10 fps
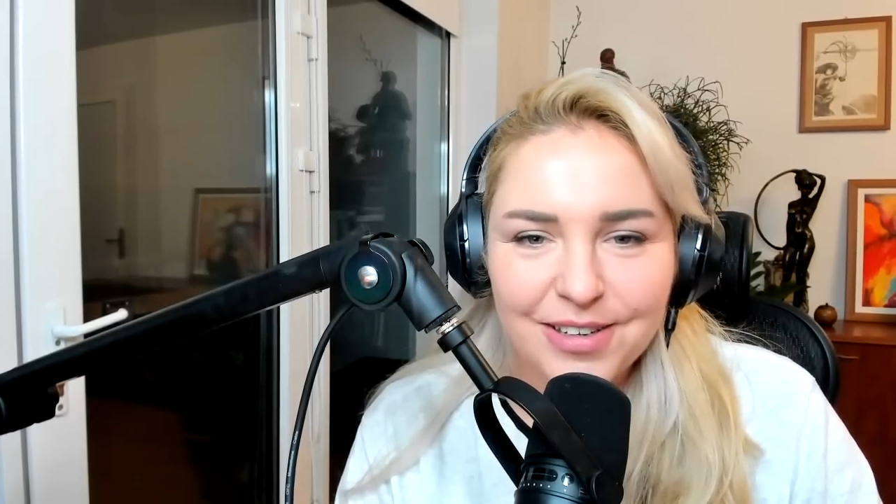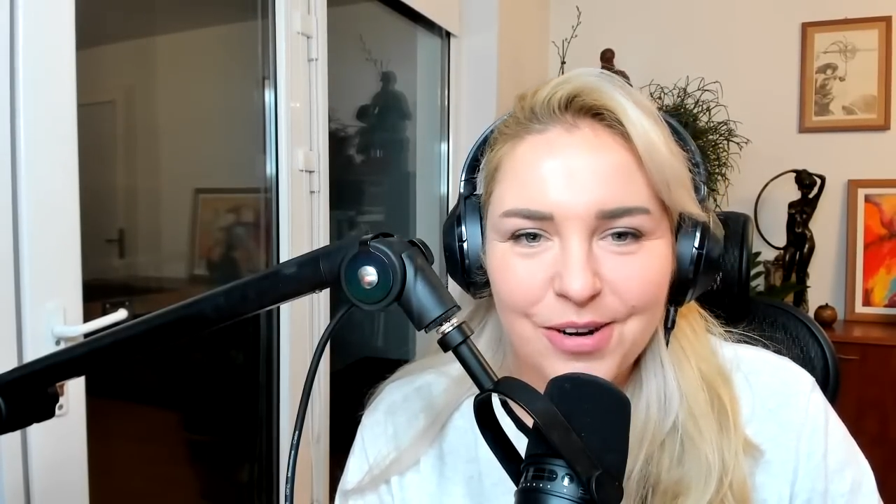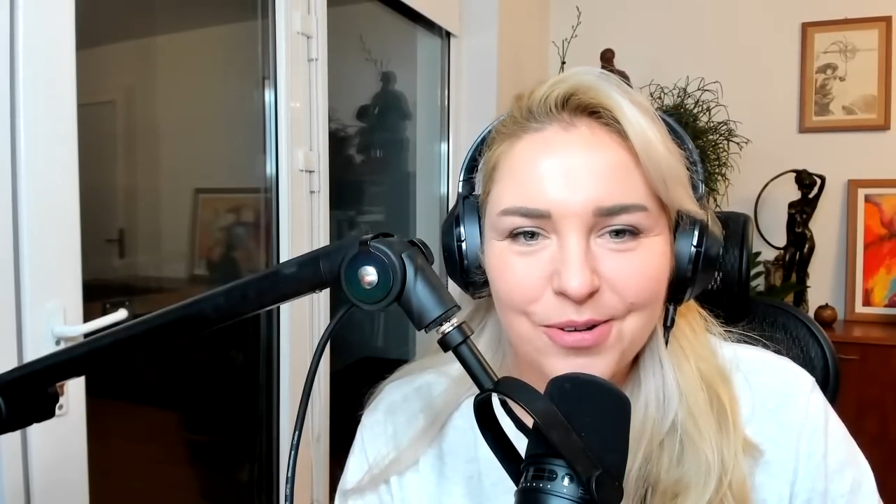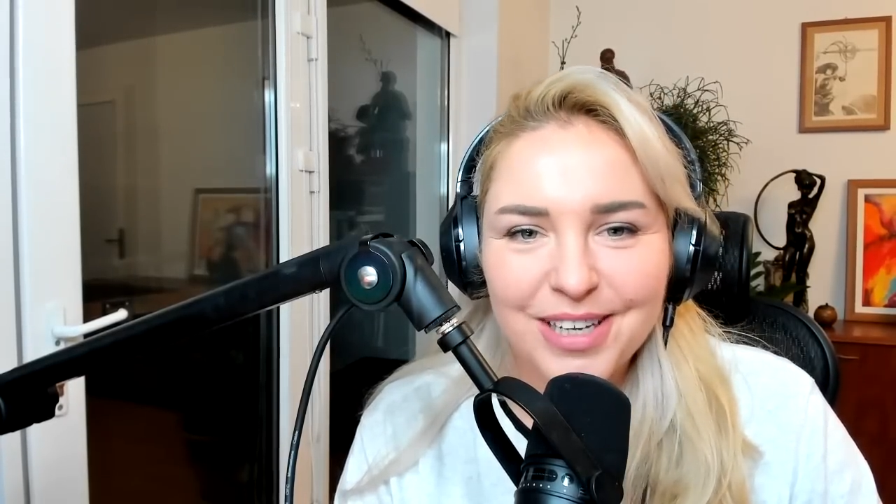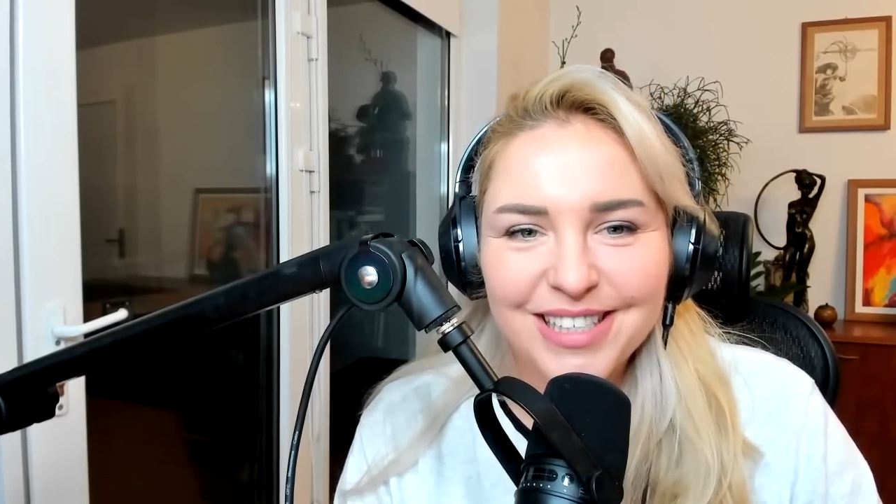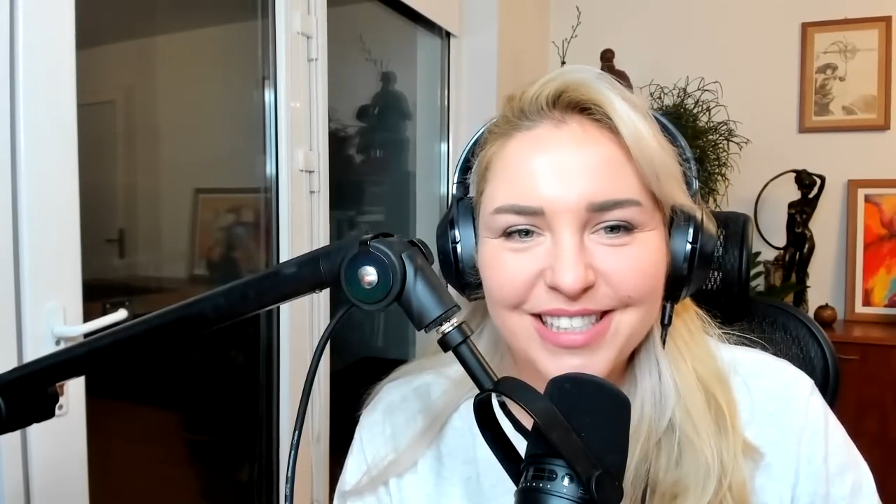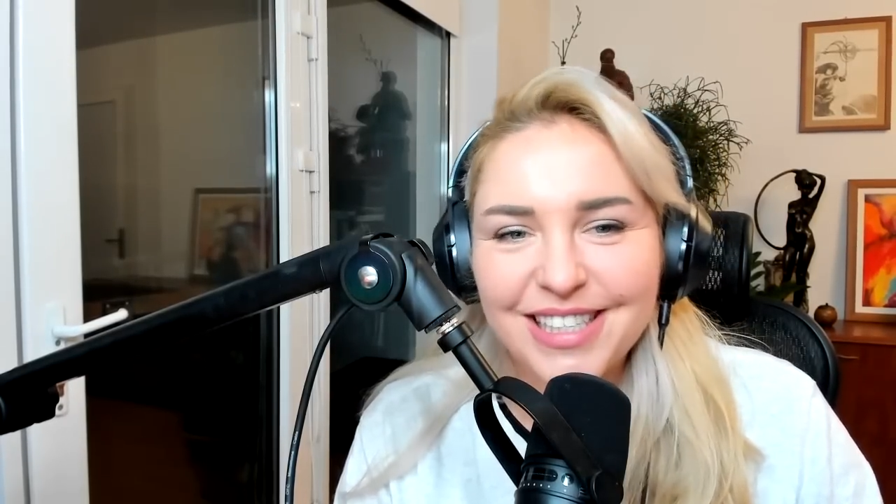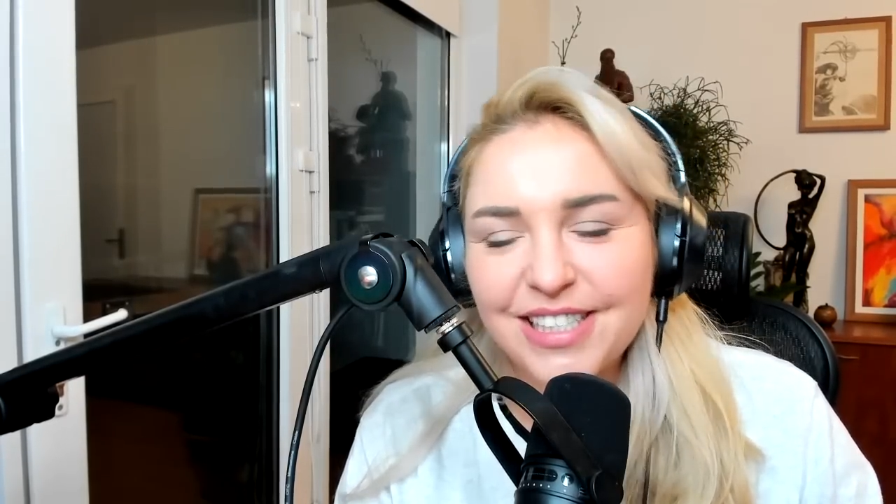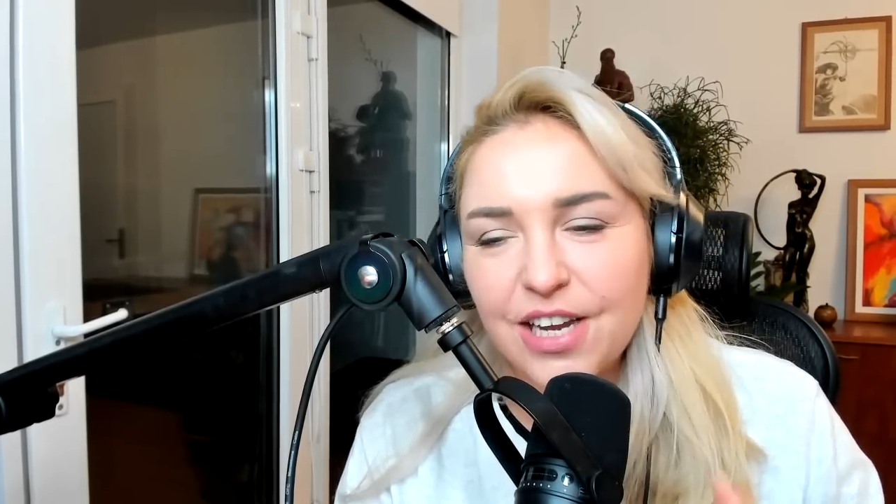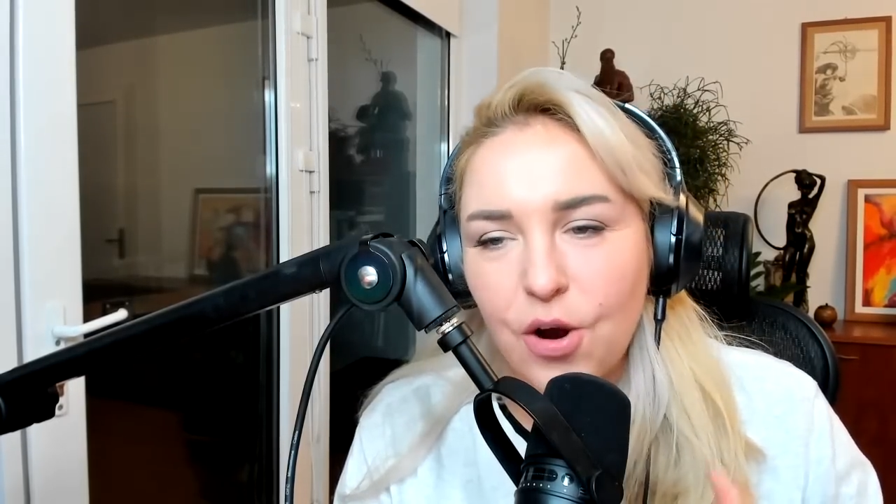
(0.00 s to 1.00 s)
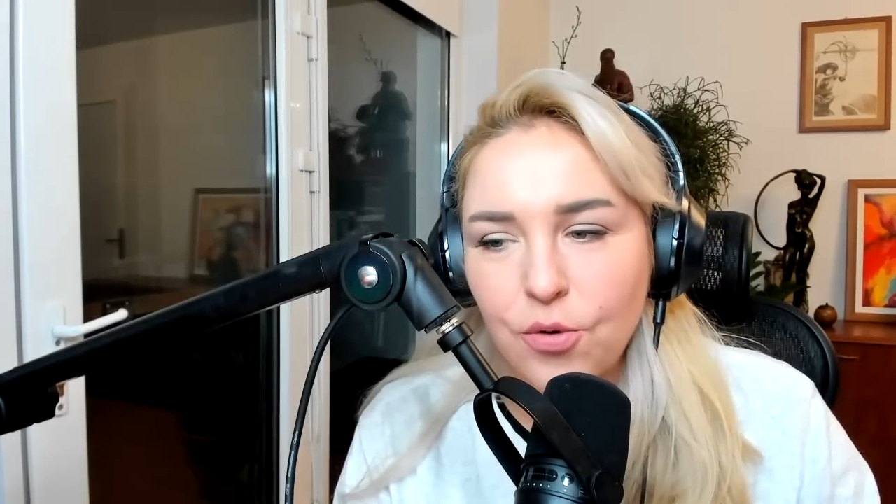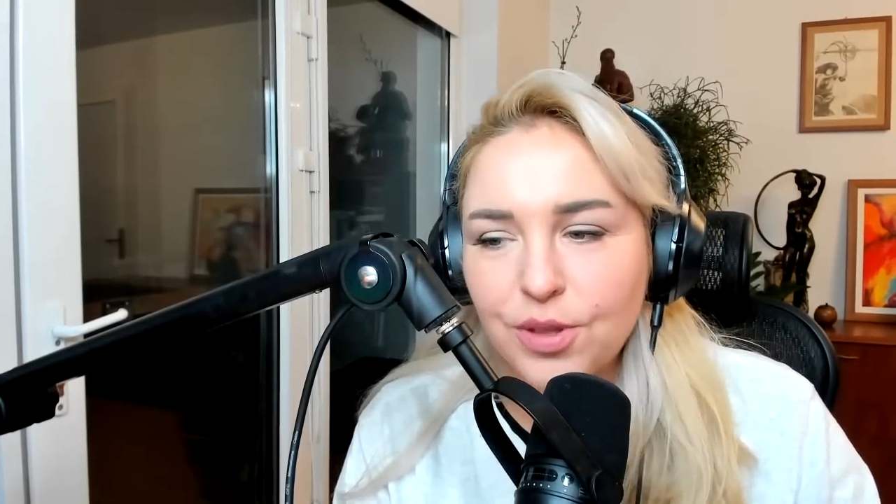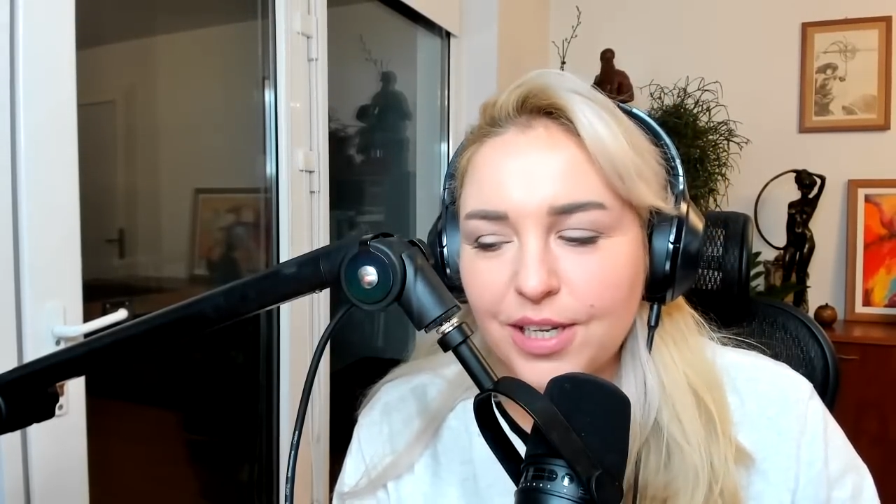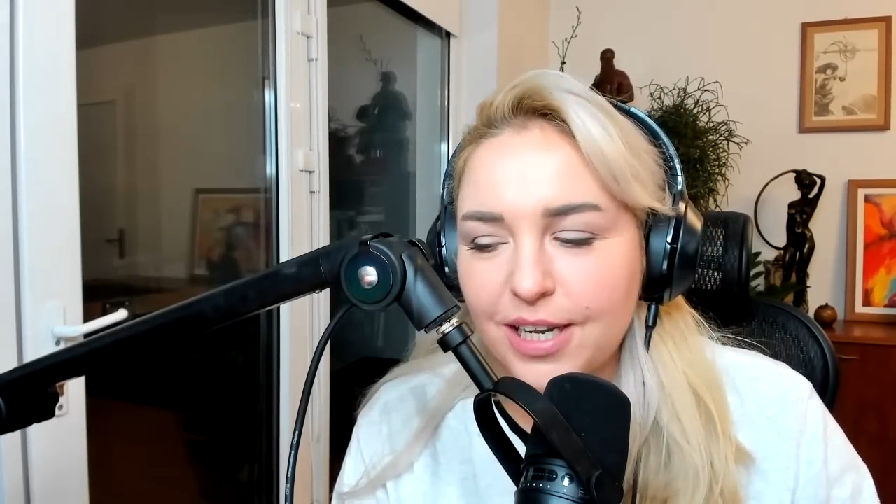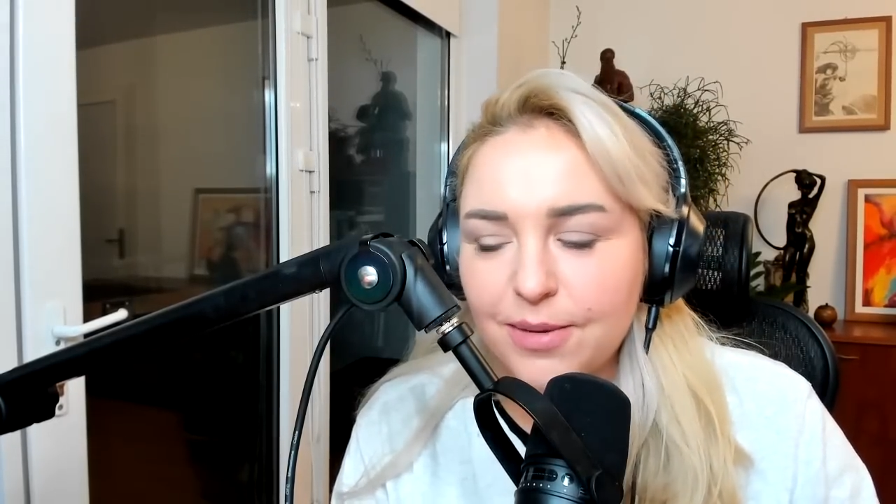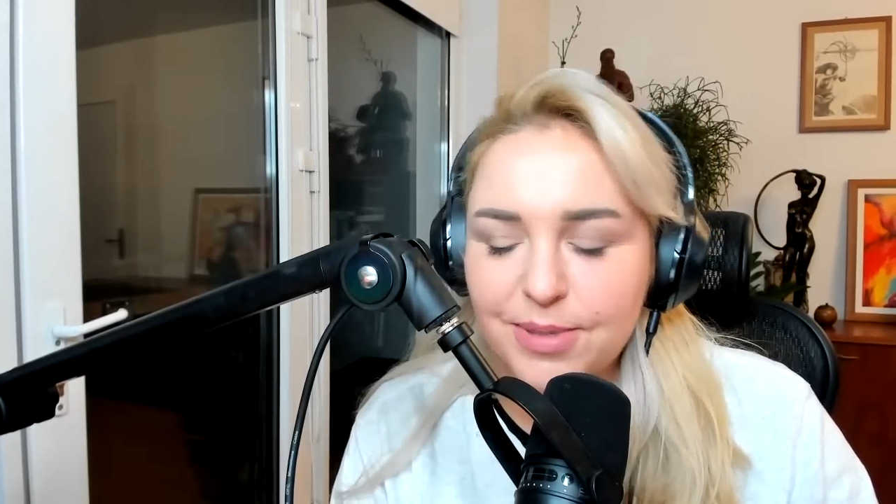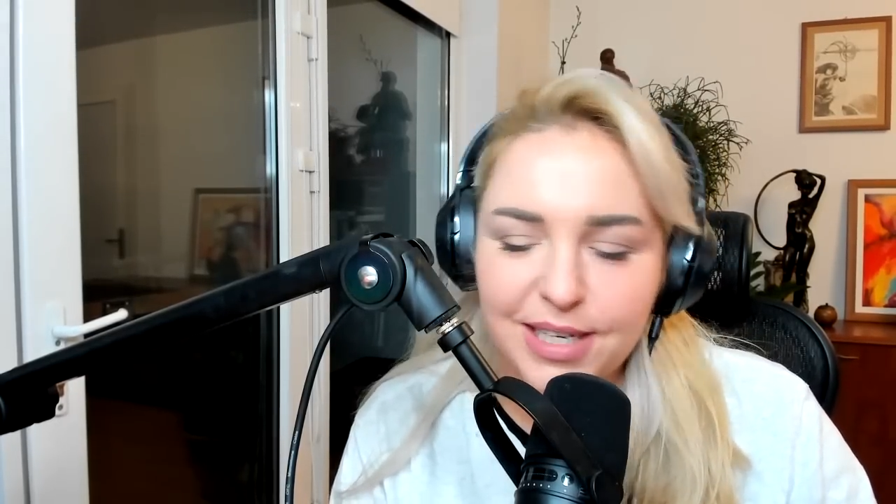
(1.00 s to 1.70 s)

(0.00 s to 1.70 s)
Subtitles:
he's going to own the libs,